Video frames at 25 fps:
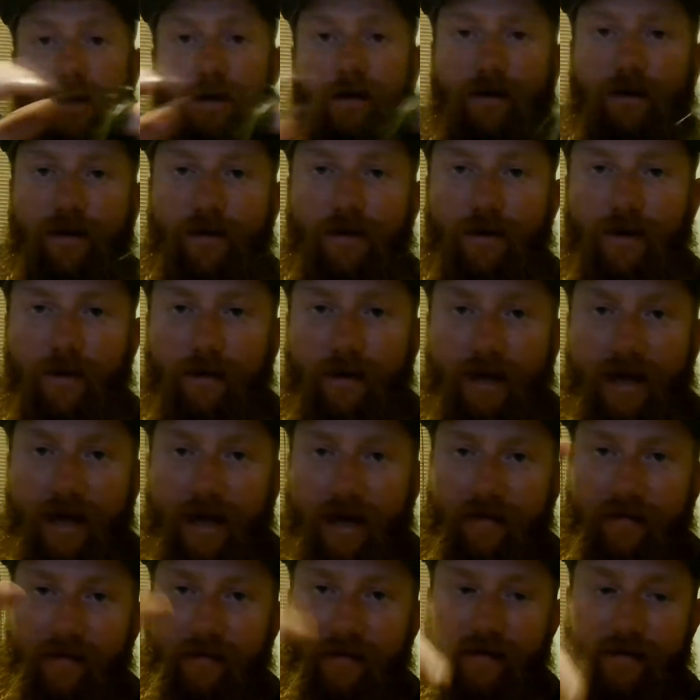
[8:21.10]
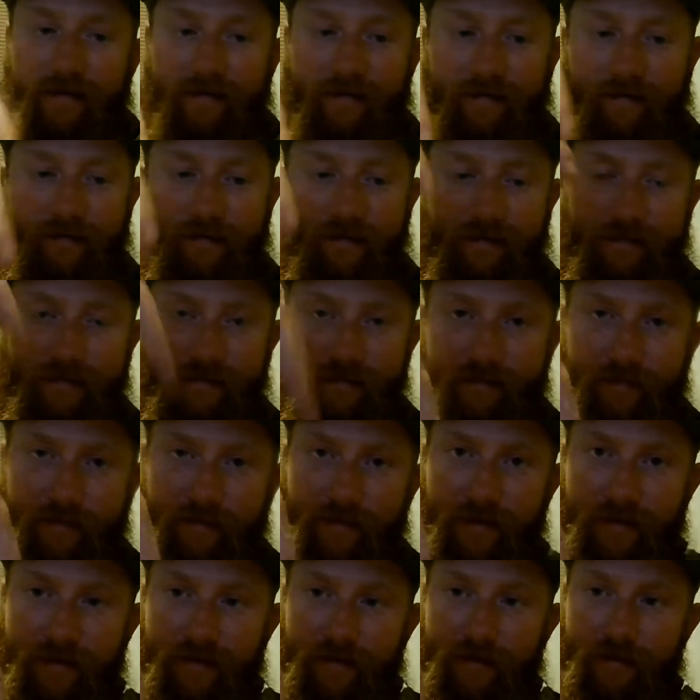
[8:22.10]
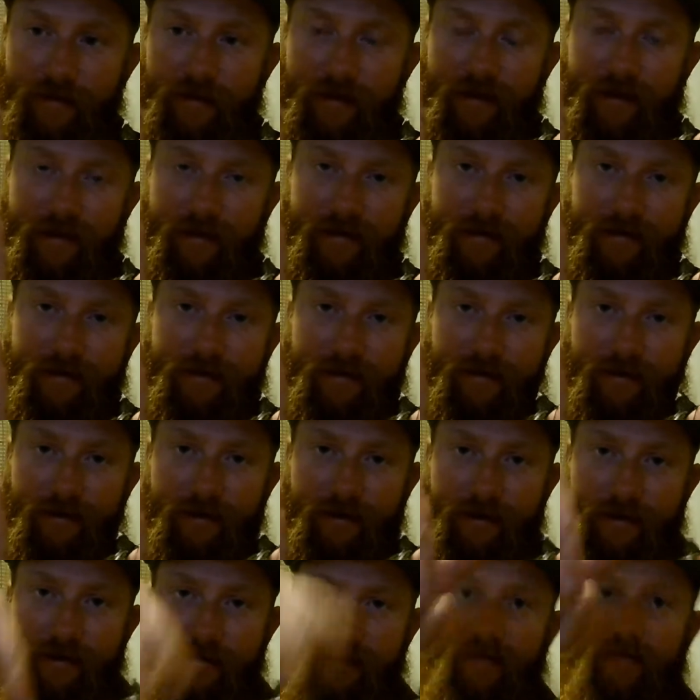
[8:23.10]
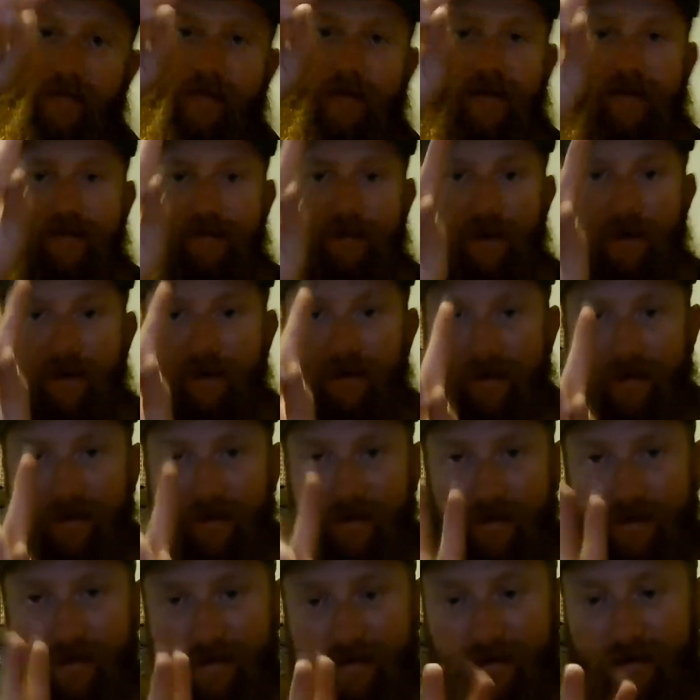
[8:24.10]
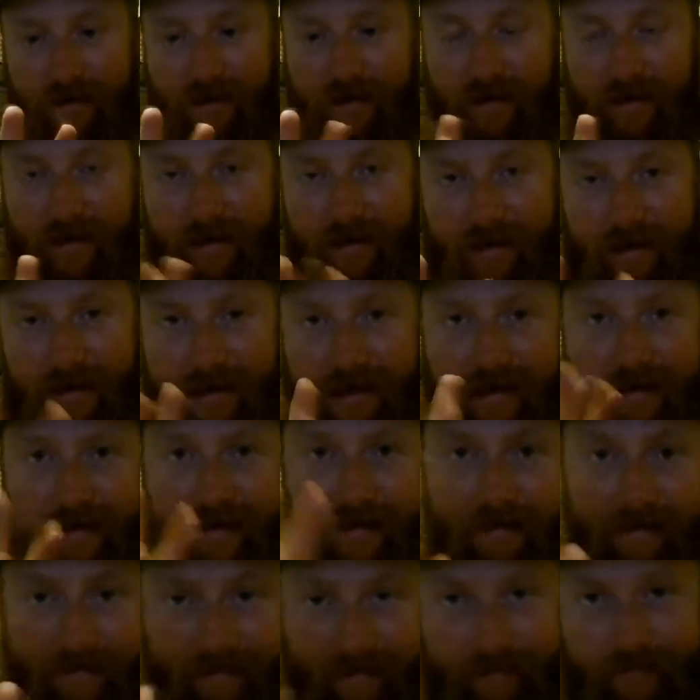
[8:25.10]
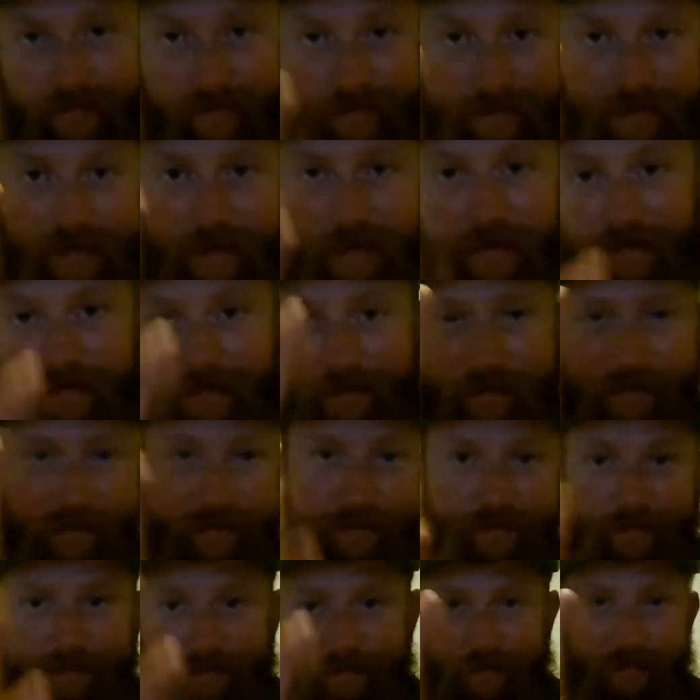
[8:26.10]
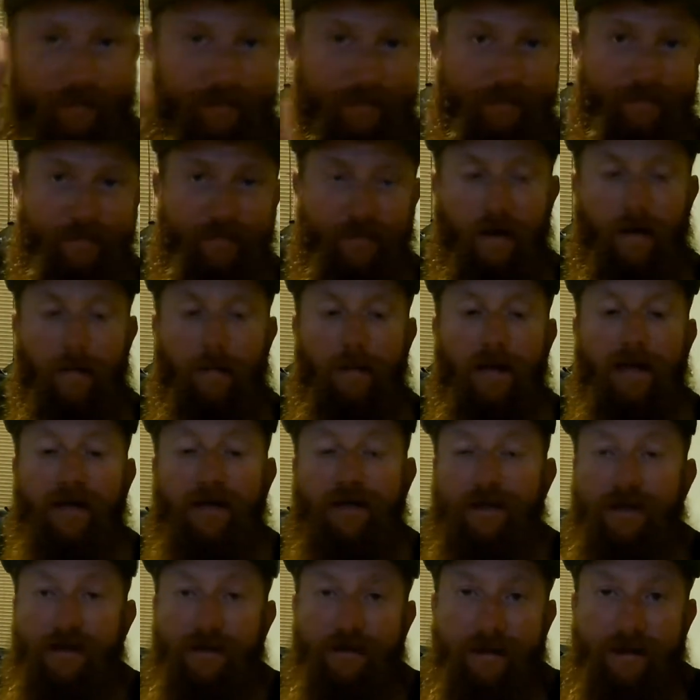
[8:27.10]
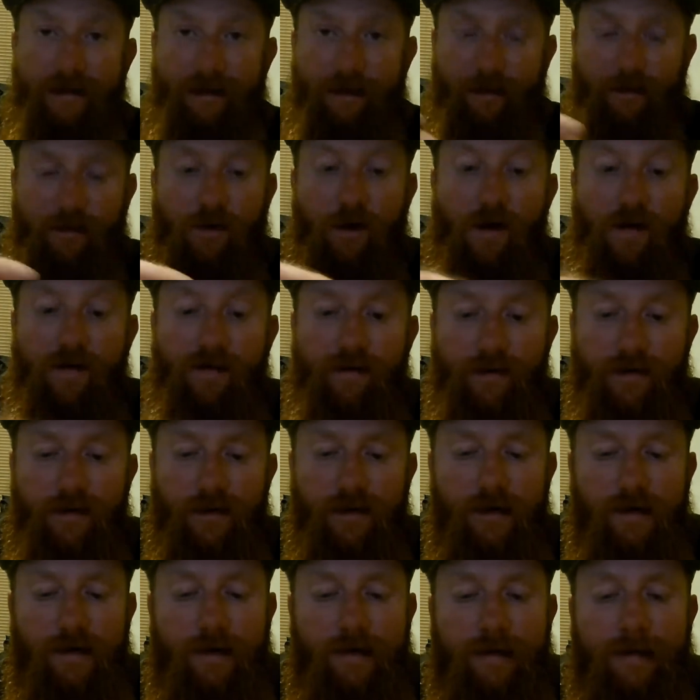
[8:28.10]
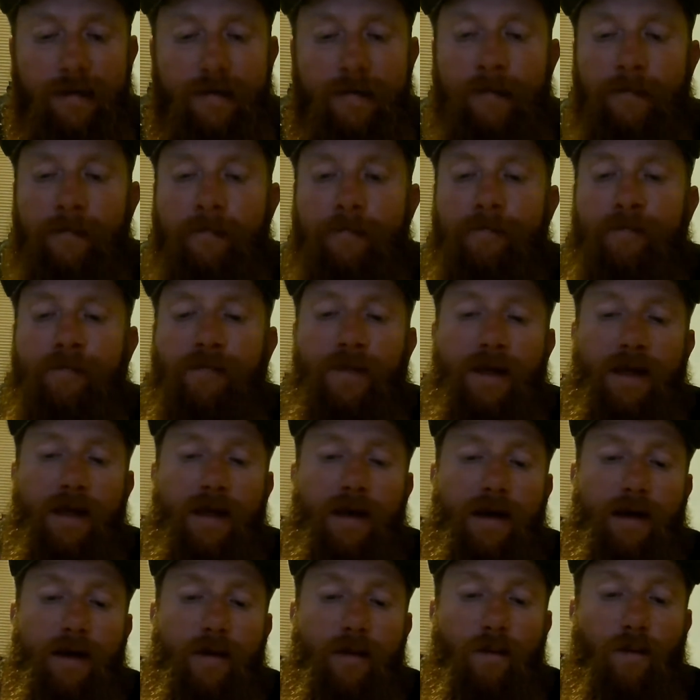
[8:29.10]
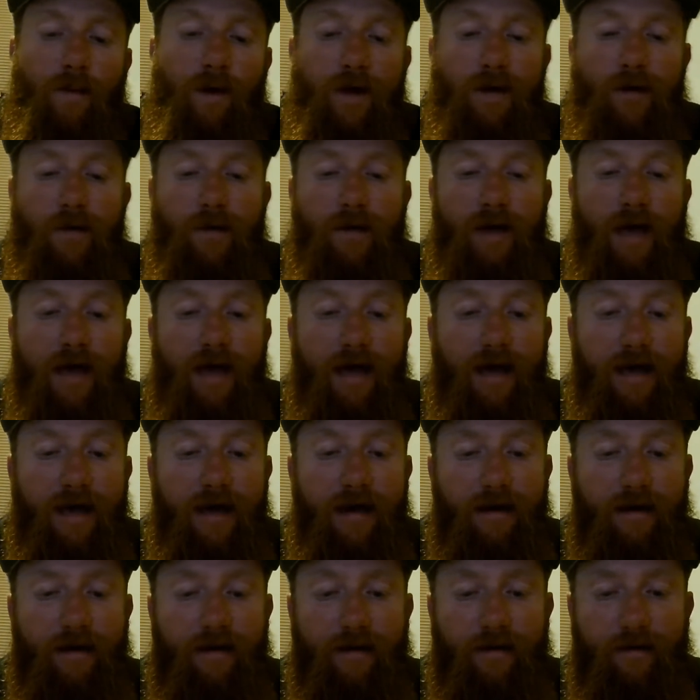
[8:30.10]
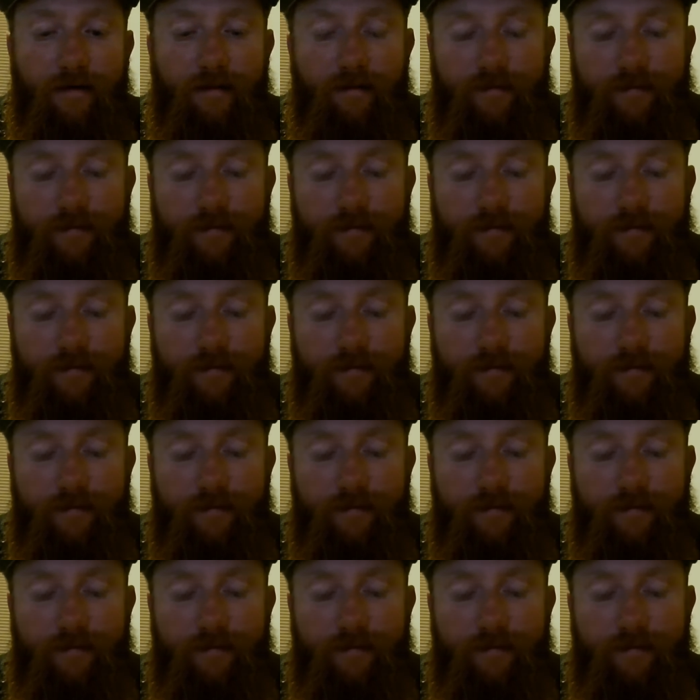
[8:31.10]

you normally have it this way to the hook, so when it's falling, it's kicking like that, like, you know, appendages like a crawfish. What you can do,